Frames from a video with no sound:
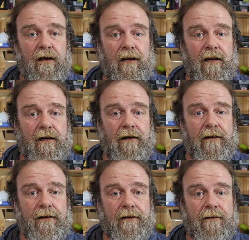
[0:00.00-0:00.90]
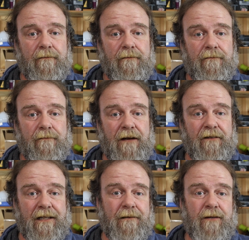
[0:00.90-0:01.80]
Uh, matter of
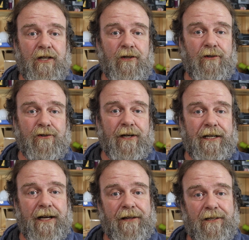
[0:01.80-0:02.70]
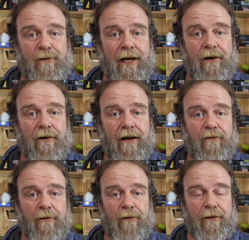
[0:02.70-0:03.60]
fact, they're being used right now. That's why I don't
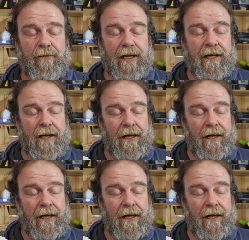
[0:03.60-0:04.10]
have one with me.